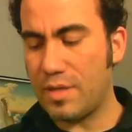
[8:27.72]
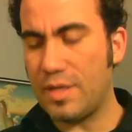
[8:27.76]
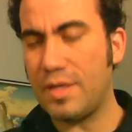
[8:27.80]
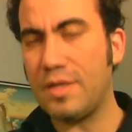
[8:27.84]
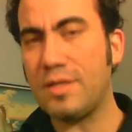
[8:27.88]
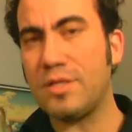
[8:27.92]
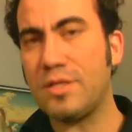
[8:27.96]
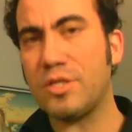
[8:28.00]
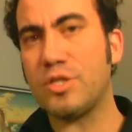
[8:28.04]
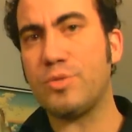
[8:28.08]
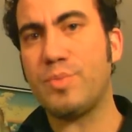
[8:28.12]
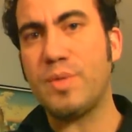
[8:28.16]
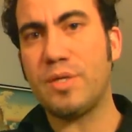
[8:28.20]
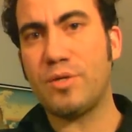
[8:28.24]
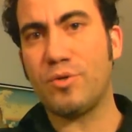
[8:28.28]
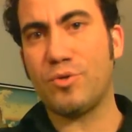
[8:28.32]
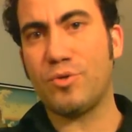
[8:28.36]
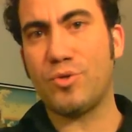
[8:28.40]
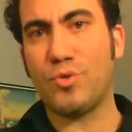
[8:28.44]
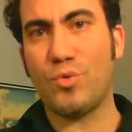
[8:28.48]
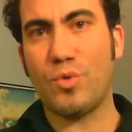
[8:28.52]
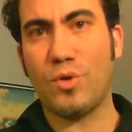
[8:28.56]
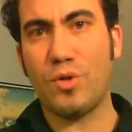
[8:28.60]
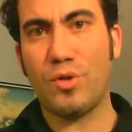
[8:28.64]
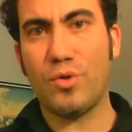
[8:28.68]
English speakers
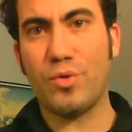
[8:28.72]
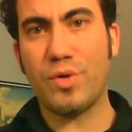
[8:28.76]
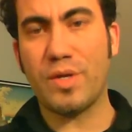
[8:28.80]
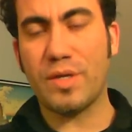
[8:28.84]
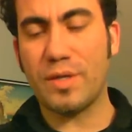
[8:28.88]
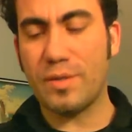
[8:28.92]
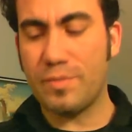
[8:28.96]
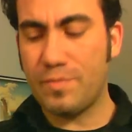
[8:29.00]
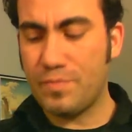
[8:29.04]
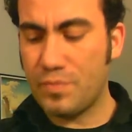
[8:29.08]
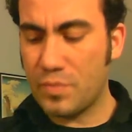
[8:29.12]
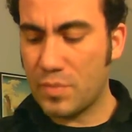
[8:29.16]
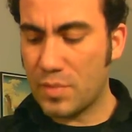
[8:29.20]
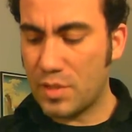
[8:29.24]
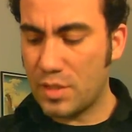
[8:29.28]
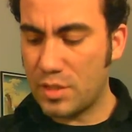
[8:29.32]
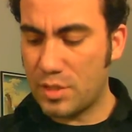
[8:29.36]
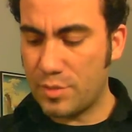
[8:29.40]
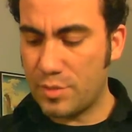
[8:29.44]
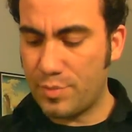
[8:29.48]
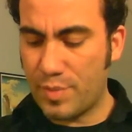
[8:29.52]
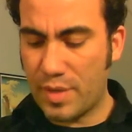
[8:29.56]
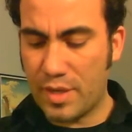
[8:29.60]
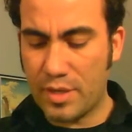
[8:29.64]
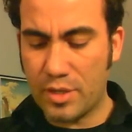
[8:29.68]
who are learning
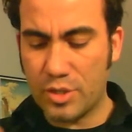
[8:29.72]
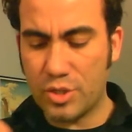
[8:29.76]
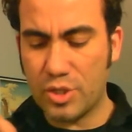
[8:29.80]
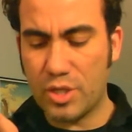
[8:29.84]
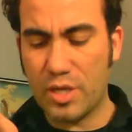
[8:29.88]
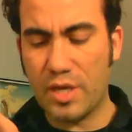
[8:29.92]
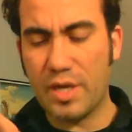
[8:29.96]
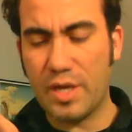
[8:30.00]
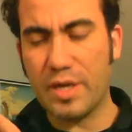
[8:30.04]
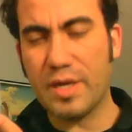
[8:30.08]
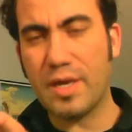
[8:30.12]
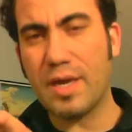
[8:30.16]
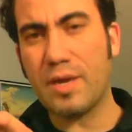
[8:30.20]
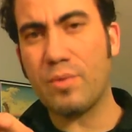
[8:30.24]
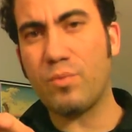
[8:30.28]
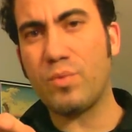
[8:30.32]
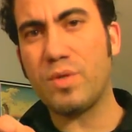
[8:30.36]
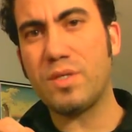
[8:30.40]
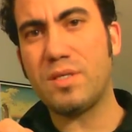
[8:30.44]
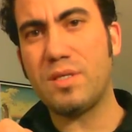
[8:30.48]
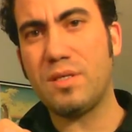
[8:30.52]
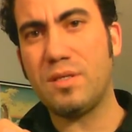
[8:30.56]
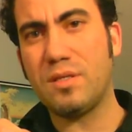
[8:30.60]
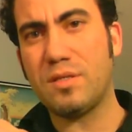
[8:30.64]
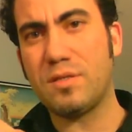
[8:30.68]
Spanish. Again, we
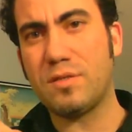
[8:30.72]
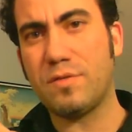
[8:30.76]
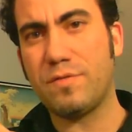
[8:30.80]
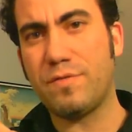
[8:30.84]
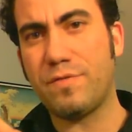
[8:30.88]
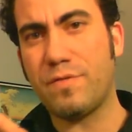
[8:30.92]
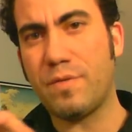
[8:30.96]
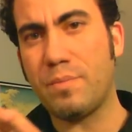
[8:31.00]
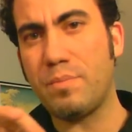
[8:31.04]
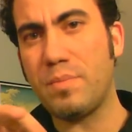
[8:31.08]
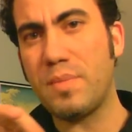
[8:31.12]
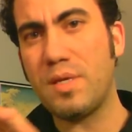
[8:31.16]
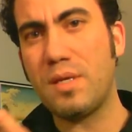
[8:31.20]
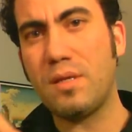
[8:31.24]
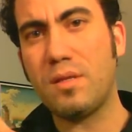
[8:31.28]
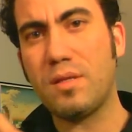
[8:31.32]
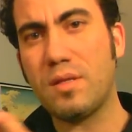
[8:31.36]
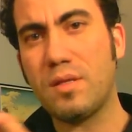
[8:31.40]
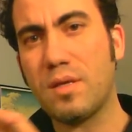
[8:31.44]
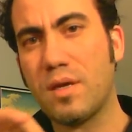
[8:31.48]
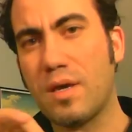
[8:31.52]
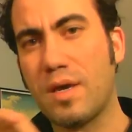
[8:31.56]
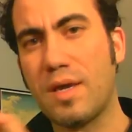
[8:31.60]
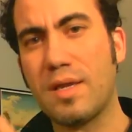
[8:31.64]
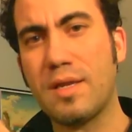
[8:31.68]
see this
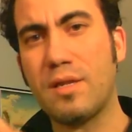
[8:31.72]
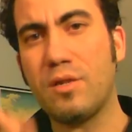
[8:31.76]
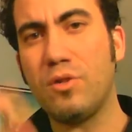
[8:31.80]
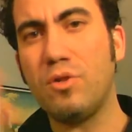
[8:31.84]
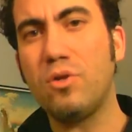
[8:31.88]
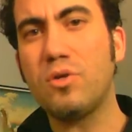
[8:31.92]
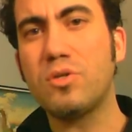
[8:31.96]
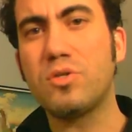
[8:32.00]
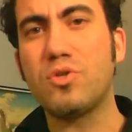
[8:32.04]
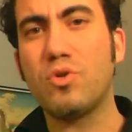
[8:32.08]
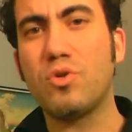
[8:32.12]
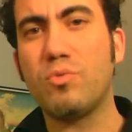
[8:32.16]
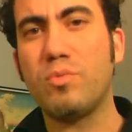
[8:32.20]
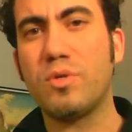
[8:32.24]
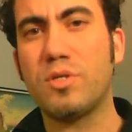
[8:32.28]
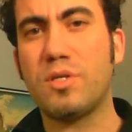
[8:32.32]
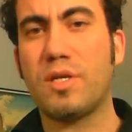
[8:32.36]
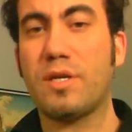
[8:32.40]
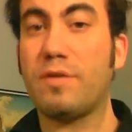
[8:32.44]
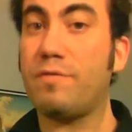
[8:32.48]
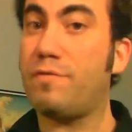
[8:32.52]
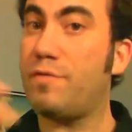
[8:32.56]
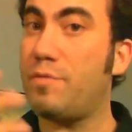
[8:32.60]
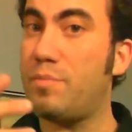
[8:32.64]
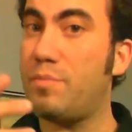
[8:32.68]
familia, and it looks so much
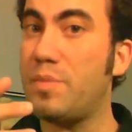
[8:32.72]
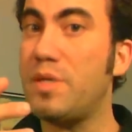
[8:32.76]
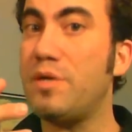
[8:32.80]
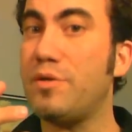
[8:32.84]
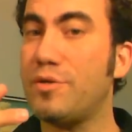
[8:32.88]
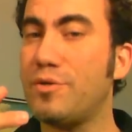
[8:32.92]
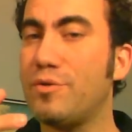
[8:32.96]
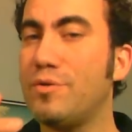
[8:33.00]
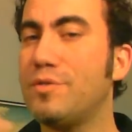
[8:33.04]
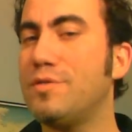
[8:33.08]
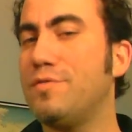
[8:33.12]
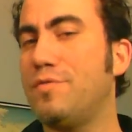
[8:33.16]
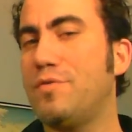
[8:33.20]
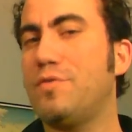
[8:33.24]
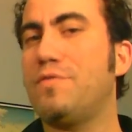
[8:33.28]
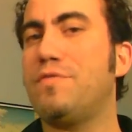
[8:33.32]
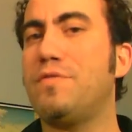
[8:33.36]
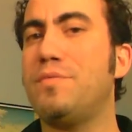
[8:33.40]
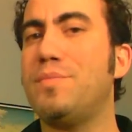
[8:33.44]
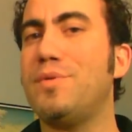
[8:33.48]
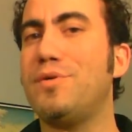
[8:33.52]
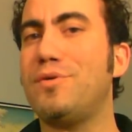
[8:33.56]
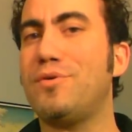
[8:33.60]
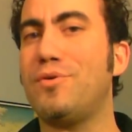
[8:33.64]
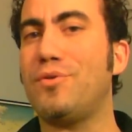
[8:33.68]
like familiar. It's a very
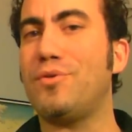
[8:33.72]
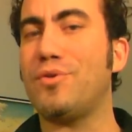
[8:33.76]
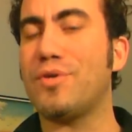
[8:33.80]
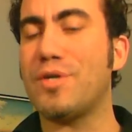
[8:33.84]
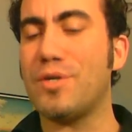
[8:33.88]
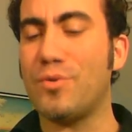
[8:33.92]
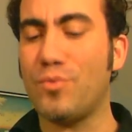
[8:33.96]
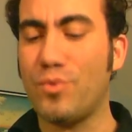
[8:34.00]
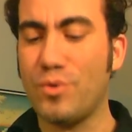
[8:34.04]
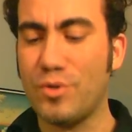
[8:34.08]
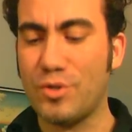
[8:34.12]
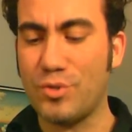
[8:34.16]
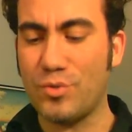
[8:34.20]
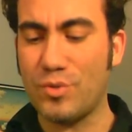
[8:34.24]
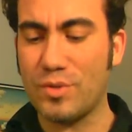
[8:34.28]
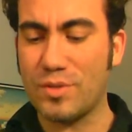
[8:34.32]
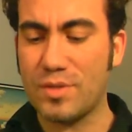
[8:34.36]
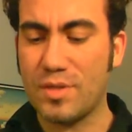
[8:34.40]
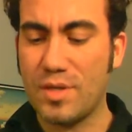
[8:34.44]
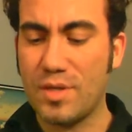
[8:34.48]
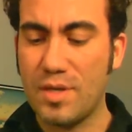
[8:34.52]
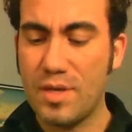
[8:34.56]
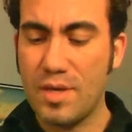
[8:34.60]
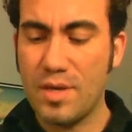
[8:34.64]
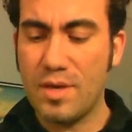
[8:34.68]
familiar looking word to
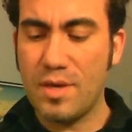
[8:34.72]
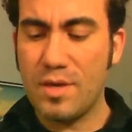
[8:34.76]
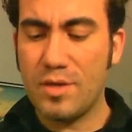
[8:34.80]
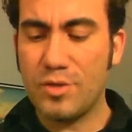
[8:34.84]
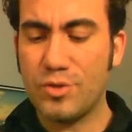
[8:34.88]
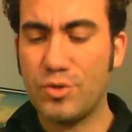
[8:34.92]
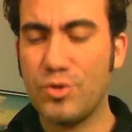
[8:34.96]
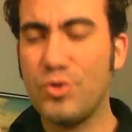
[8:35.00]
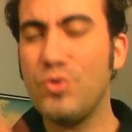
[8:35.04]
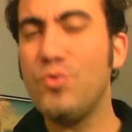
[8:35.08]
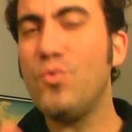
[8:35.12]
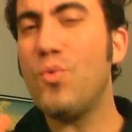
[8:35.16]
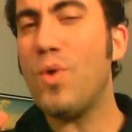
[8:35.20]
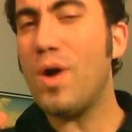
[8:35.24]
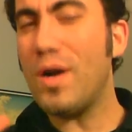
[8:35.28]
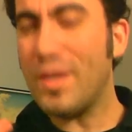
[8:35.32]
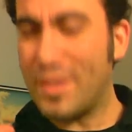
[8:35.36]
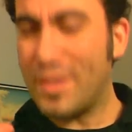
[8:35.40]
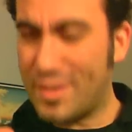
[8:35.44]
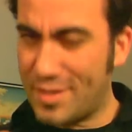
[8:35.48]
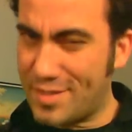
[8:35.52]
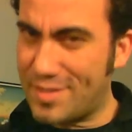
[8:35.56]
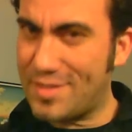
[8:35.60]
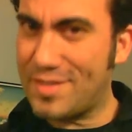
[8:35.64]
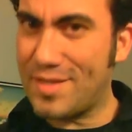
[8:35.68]
us. So you
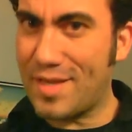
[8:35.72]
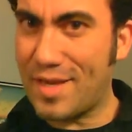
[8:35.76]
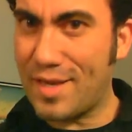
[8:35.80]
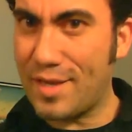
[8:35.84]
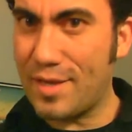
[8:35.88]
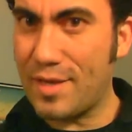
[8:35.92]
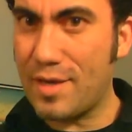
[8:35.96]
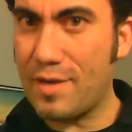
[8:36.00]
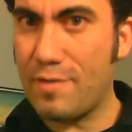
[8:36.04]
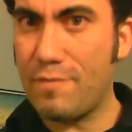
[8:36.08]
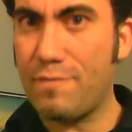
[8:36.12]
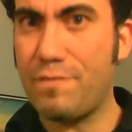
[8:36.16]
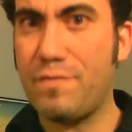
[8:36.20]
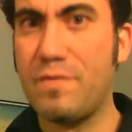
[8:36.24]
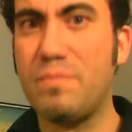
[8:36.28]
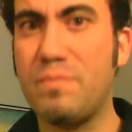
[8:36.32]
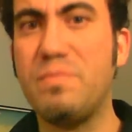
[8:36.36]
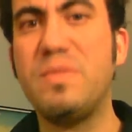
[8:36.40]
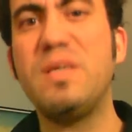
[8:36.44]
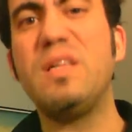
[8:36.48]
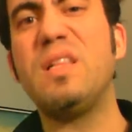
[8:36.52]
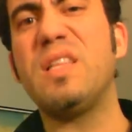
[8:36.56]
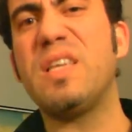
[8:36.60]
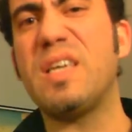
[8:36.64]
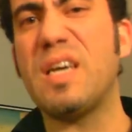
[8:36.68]
want to say
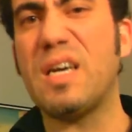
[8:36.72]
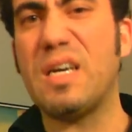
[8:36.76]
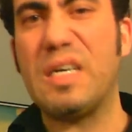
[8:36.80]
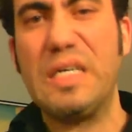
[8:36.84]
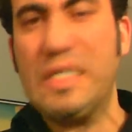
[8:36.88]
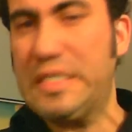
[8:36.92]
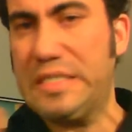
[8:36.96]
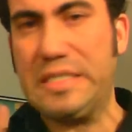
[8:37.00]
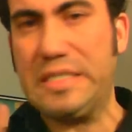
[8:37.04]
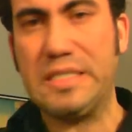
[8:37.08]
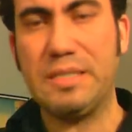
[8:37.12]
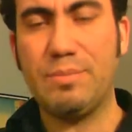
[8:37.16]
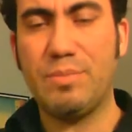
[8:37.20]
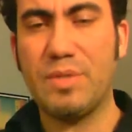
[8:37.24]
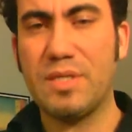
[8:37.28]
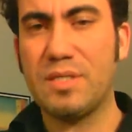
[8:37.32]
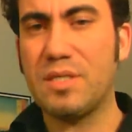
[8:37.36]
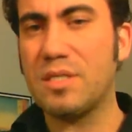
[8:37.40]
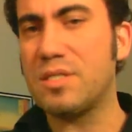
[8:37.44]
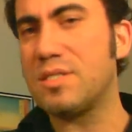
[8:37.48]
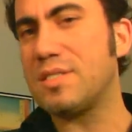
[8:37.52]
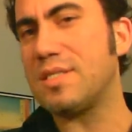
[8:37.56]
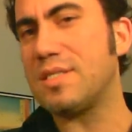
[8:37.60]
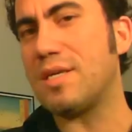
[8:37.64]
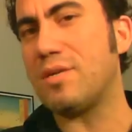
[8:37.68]
familia, but it
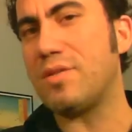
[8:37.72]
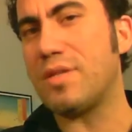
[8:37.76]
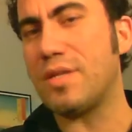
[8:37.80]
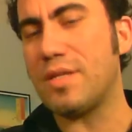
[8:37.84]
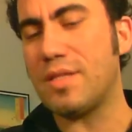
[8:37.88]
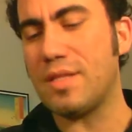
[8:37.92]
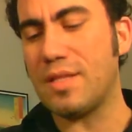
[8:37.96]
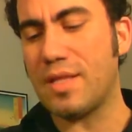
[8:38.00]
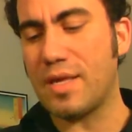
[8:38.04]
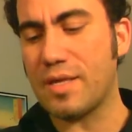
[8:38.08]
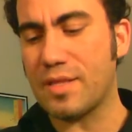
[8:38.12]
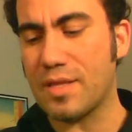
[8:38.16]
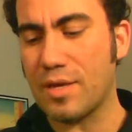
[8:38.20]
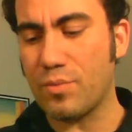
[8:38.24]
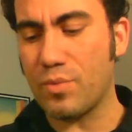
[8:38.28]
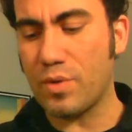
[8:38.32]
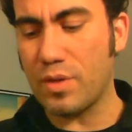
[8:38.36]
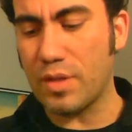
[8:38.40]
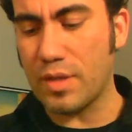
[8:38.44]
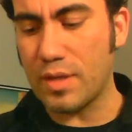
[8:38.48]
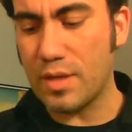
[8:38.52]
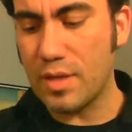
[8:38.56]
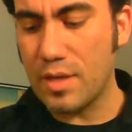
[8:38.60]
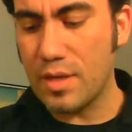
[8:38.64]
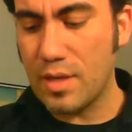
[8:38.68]
doesn't sound anything like that
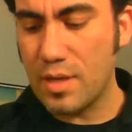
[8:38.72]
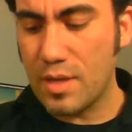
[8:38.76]
really.